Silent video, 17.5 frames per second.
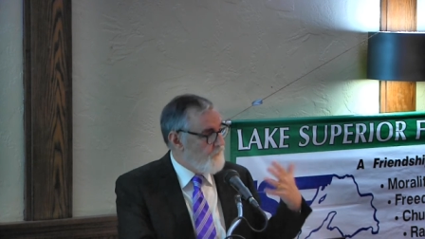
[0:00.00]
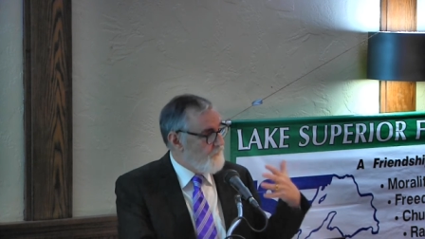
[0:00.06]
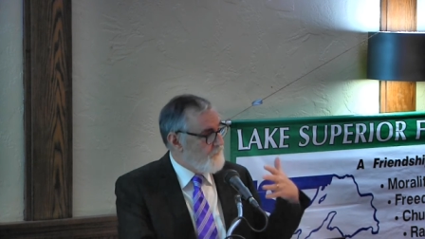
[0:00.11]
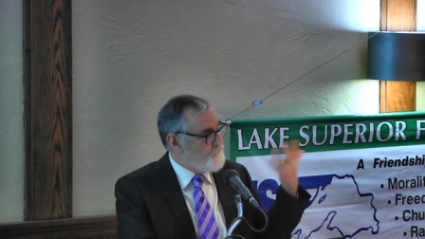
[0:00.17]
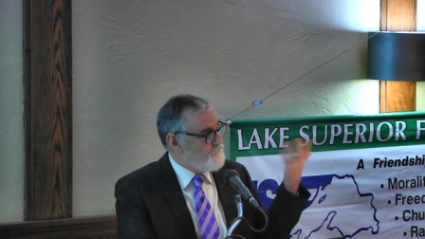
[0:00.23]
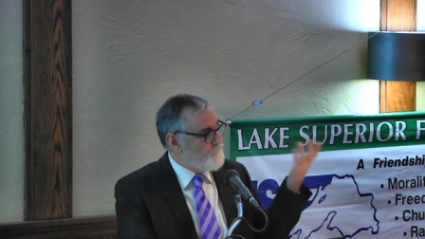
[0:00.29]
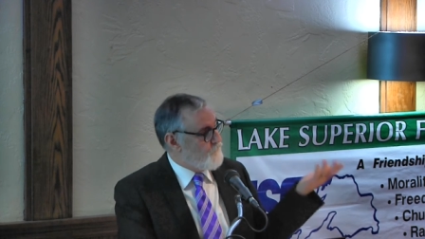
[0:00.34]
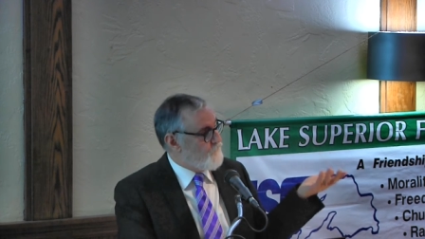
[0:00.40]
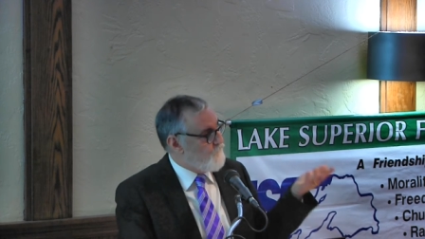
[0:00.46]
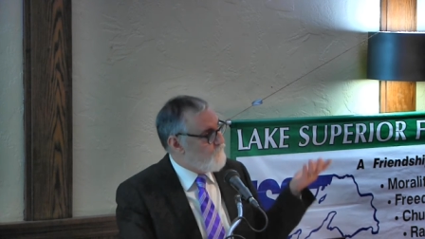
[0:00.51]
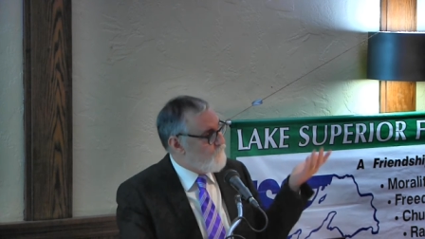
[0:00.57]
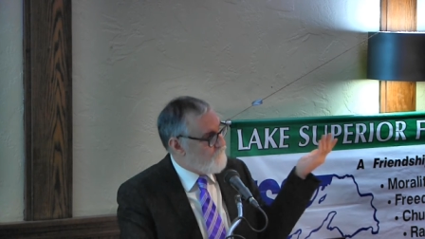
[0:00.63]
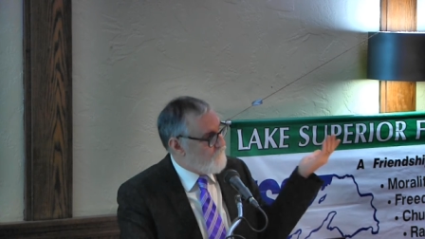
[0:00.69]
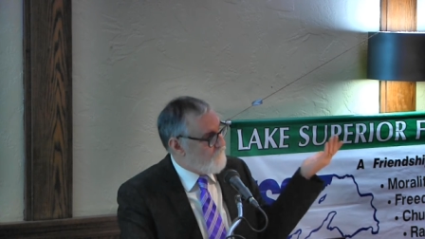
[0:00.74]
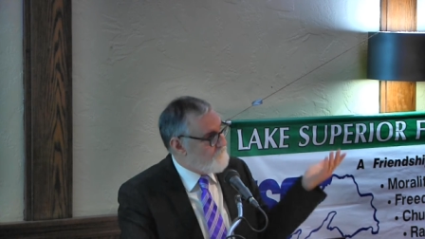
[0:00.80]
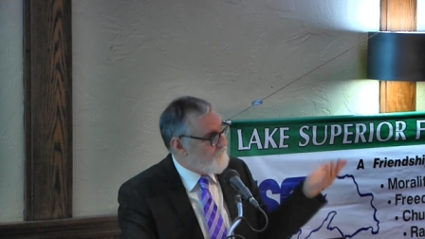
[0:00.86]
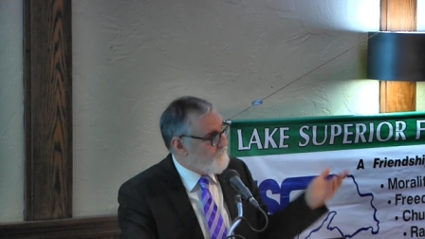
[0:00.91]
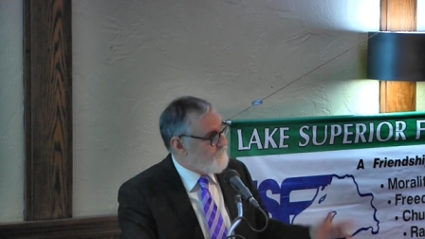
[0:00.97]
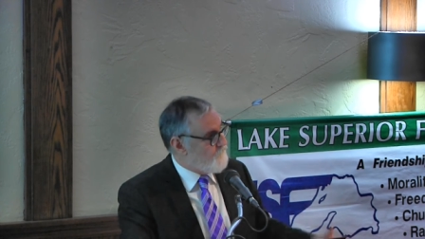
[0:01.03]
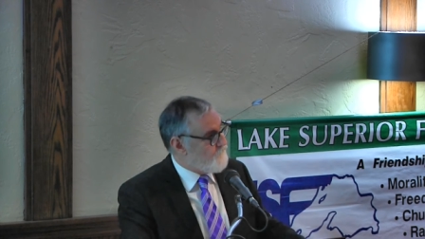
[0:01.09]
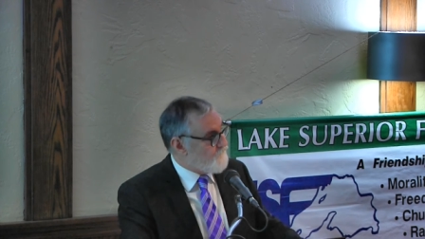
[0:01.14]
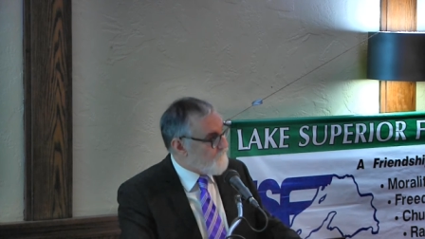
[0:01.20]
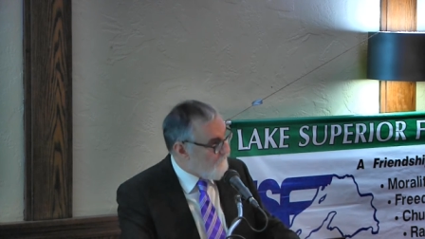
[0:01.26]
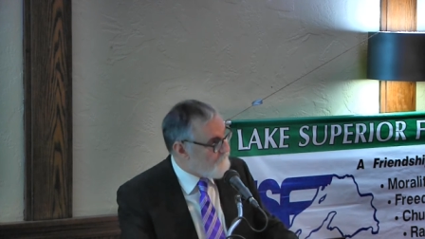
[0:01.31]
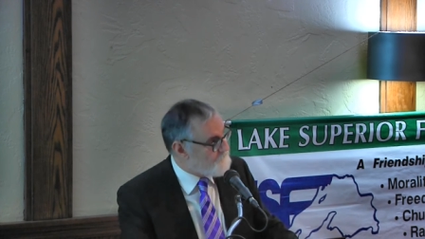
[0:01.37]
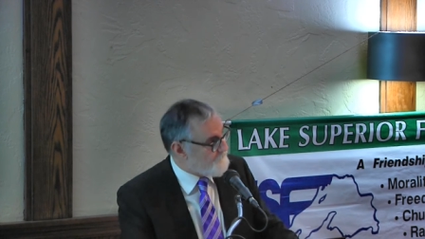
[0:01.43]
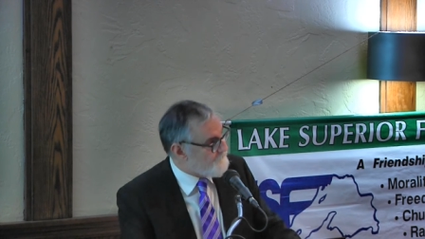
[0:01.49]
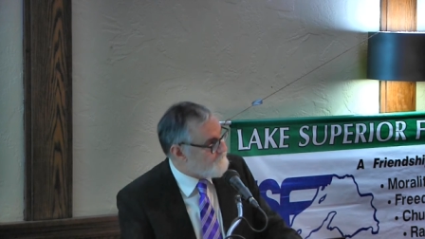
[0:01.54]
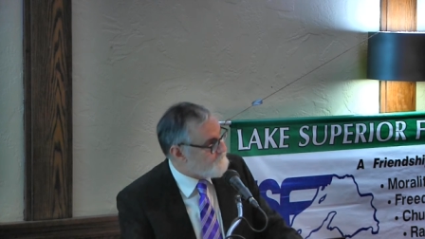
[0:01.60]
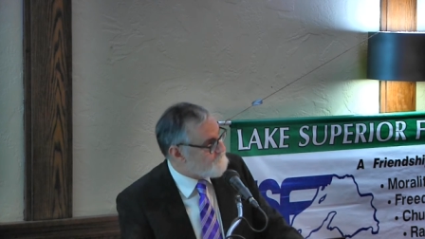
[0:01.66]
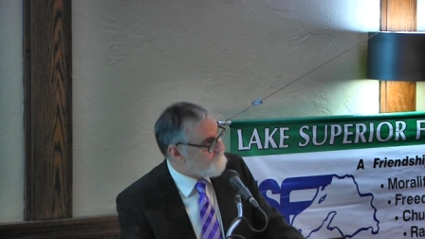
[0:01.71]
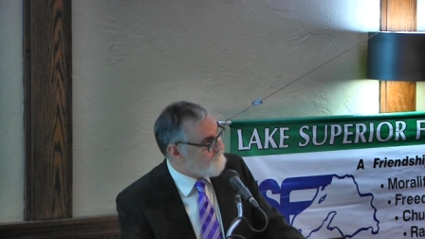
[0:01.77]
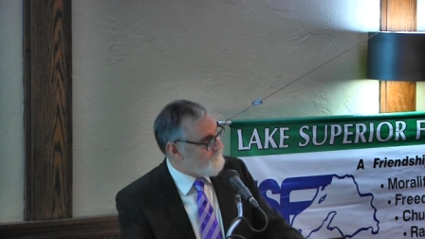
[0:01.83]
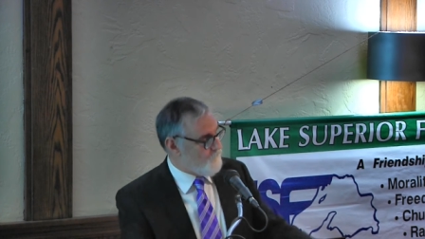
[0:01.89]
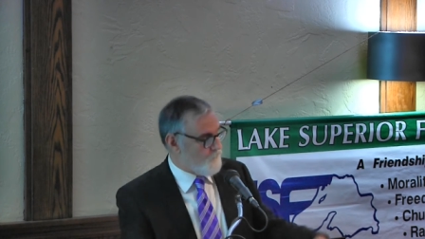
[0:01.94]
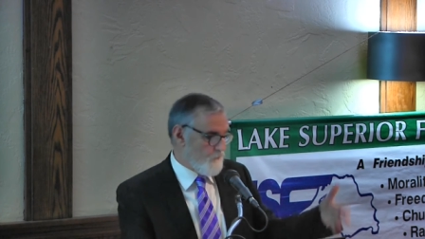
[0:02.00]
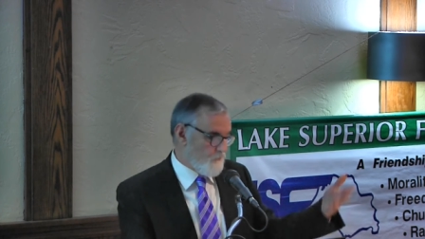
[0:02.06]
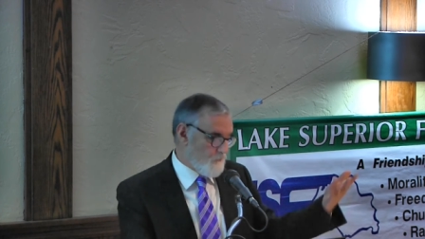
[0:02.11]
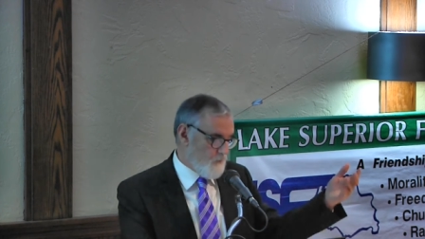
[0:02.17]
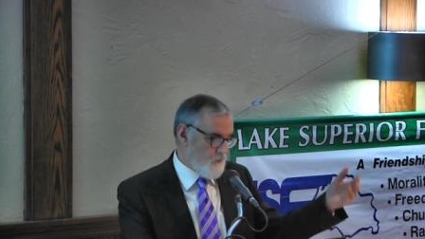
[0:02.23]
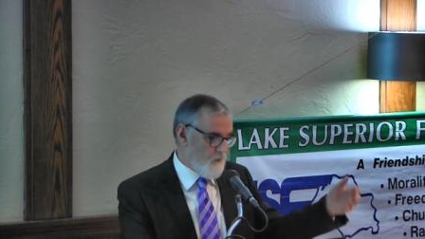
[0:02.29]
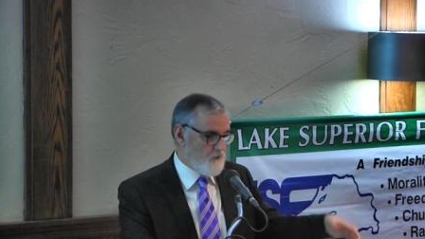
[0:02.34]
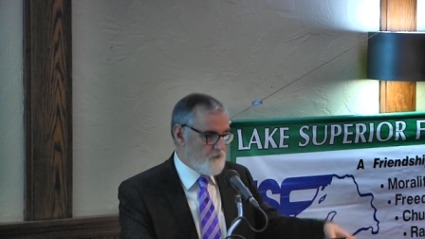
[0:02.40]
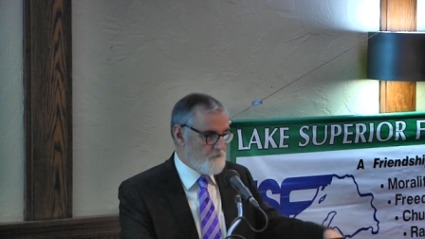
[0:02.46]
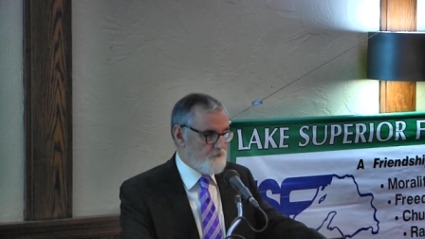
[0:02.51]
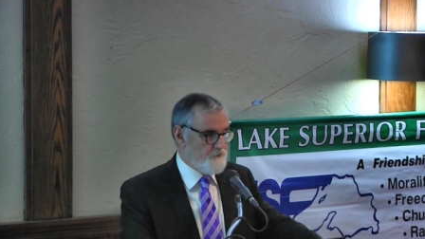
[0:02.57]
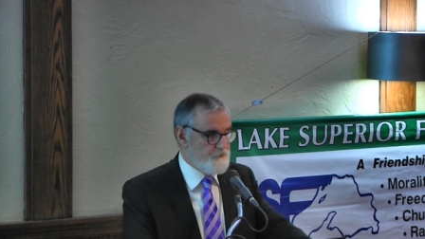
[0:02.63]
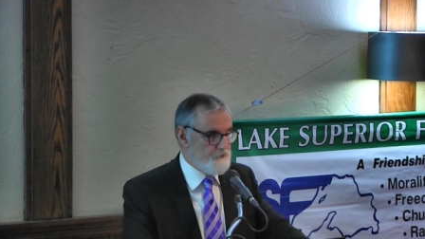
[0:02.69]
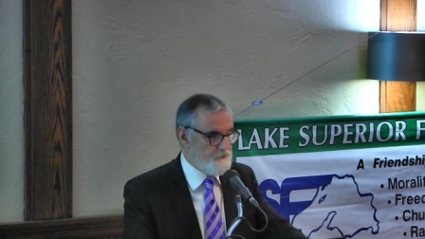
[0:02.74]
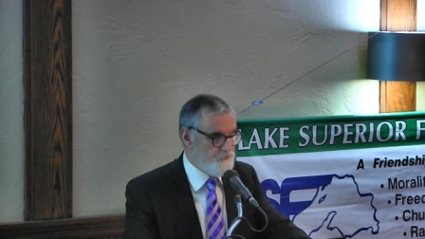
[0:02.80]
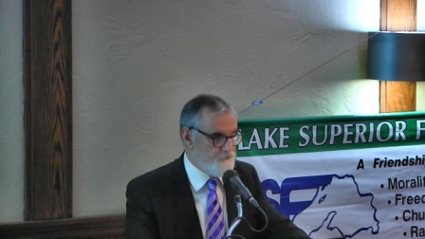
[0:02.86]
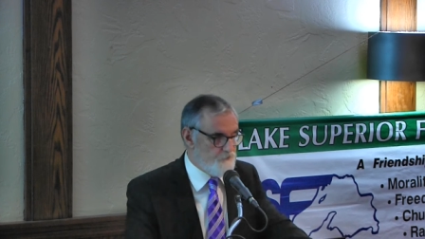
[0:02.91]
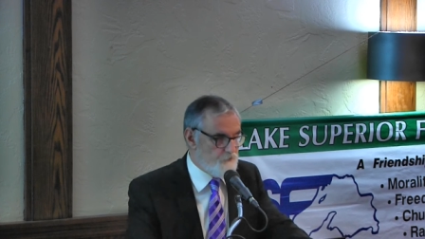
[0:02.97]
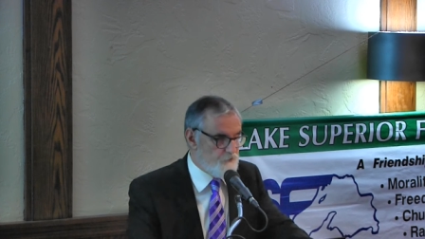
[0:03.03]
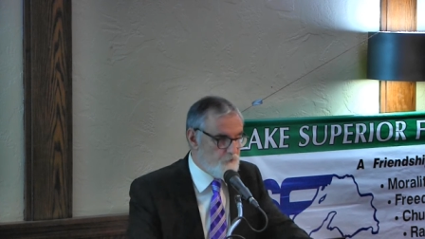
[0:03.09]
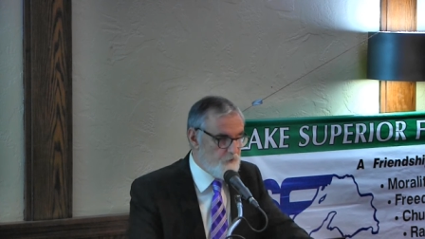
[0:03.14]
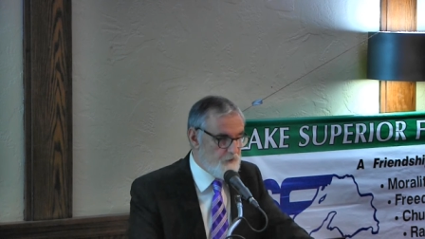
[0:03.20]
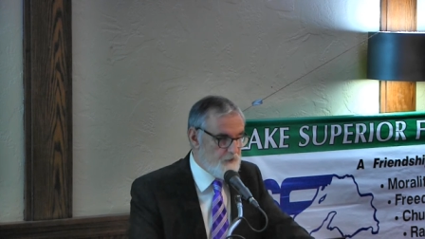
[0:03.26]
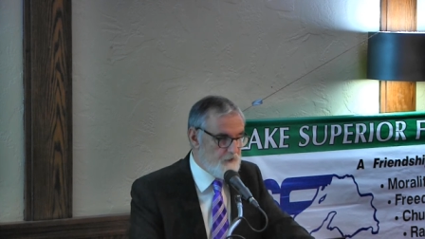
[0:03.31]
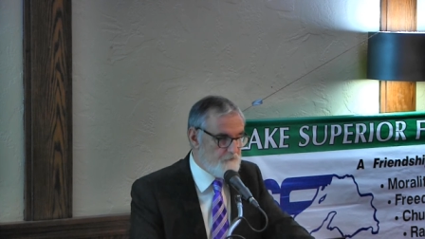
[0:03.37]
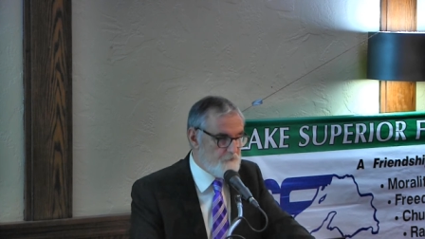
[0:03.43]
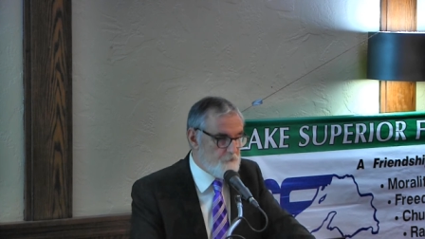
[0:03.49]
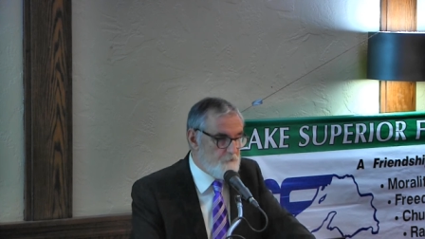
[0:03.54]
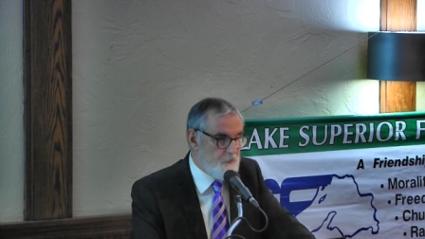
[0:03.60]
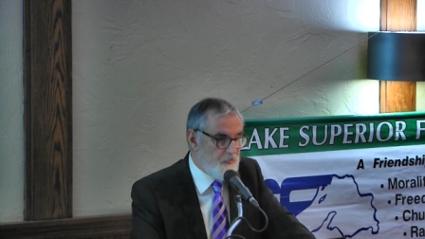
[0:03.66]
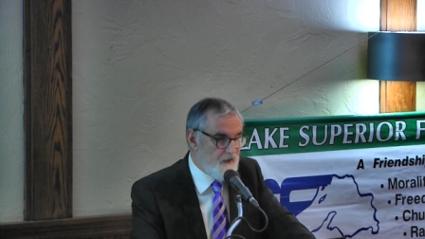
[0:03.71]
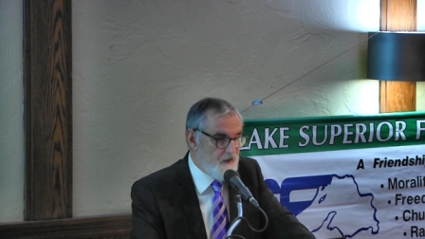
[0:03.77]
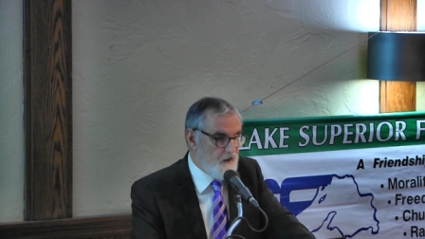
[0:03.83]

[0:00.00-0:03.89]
And if you do, somebody will stop you or call the police or what have you.